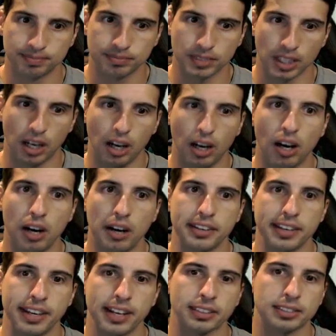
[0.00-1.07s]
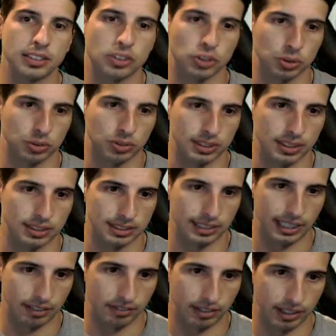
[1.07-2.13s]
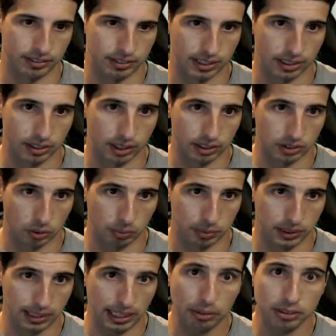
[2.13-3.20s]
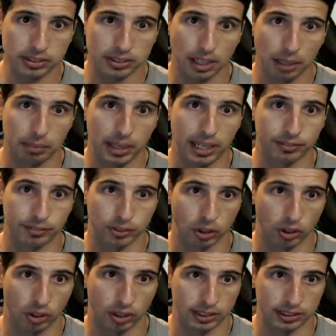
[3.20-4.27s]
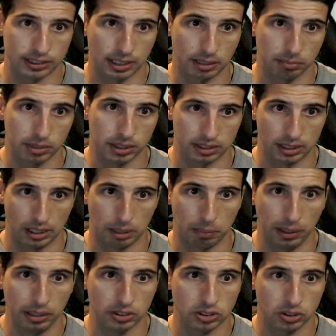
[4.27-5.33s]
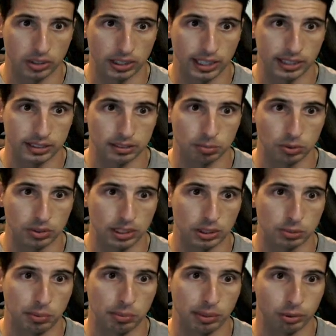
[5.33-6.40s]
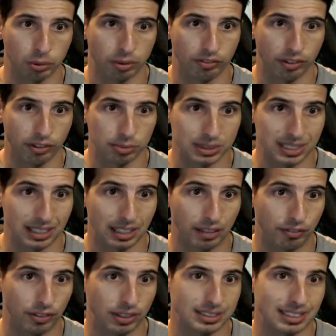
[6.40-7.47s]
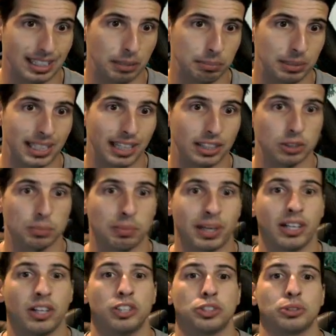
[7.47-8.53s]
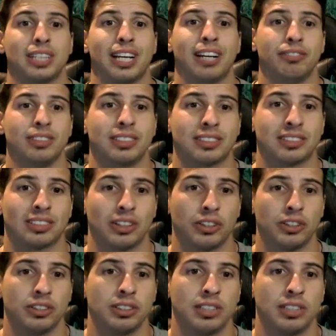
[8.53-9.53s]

Ah, yes, it's true since they have everything else open. That was not bad for the longest time, but uh, Pirate Soul, guys, boosts HP by 25% and fills LB gauge by 100 every turn